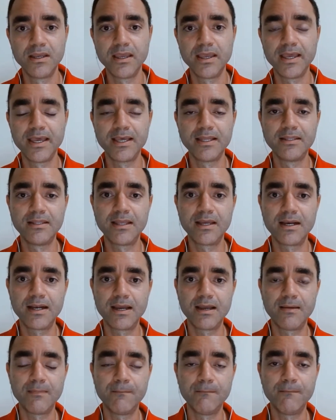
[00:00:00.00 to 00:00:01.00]
and there
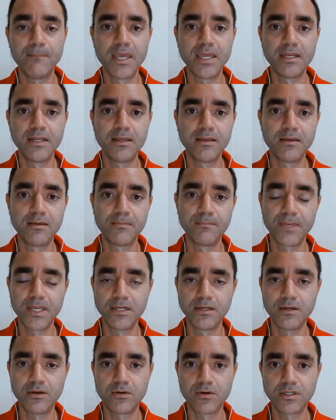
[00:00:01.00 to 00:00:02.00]
are many
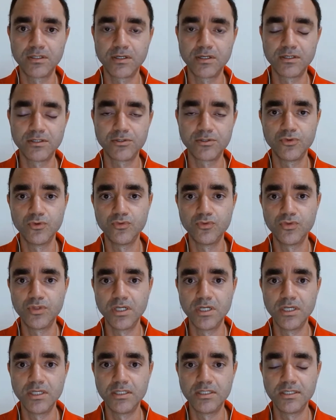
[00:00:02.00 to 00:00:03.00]
other
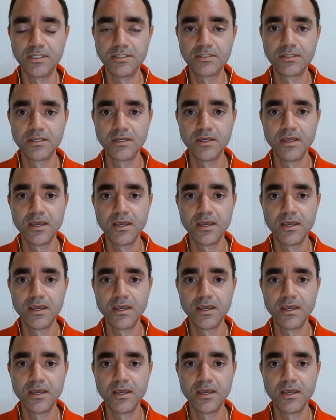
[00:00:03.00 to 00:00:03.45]
utilities.